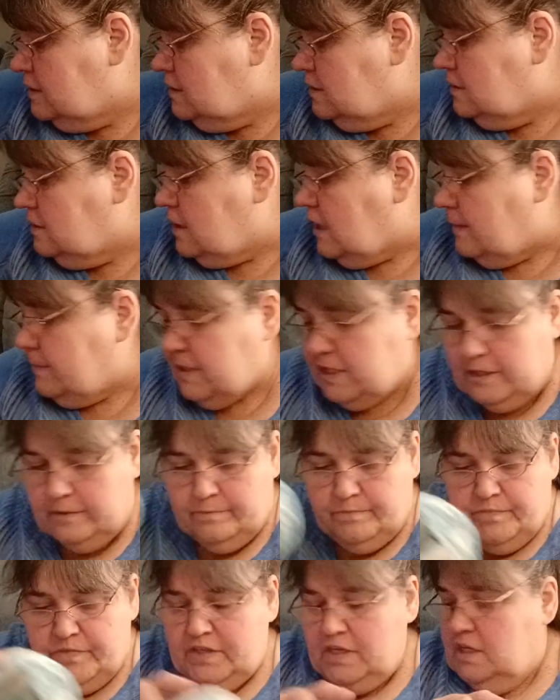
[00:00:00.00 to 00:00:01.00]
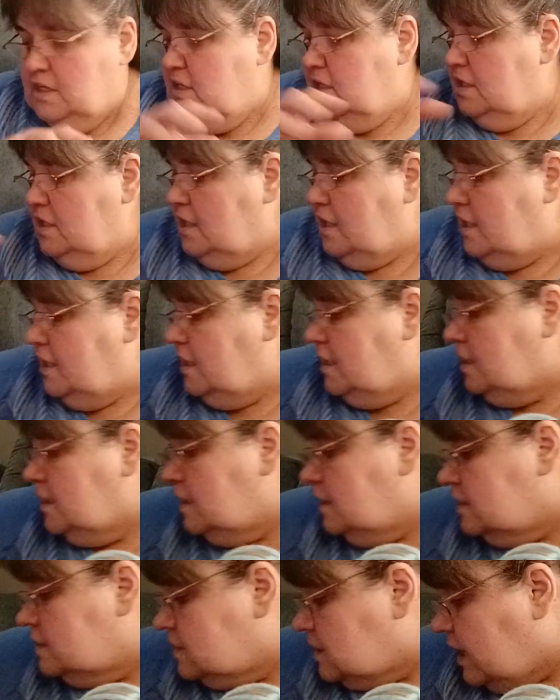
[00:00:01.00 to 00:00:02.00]
Lobby.
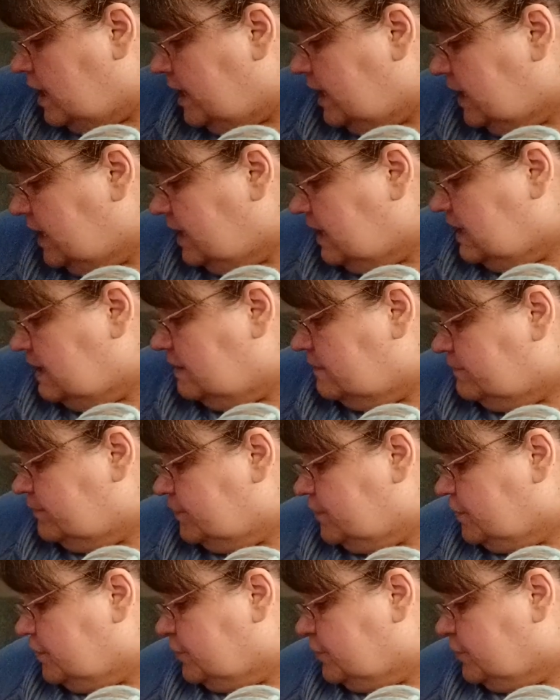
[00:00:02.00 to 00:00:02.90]
And I have,